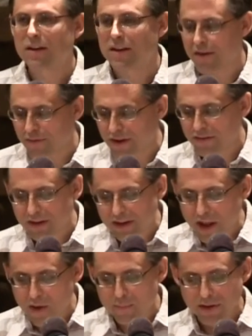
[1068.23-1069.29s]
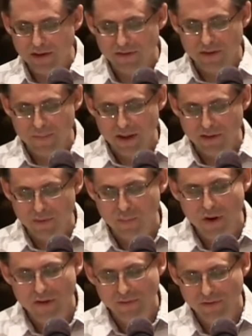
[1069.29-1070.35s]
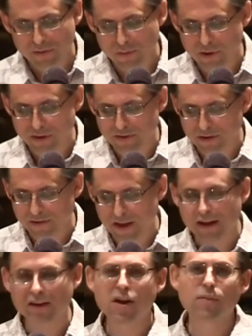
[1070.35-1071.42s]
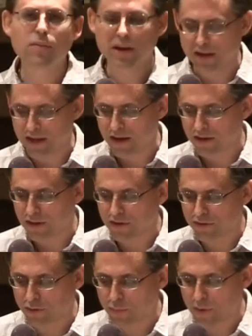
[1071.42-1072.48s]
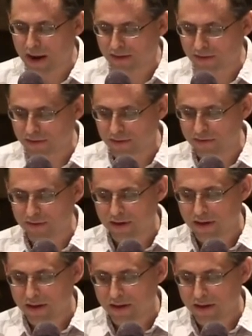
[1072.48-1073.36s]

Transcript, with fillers: Divest in companies that make their profits through unjust economic and ecological practices.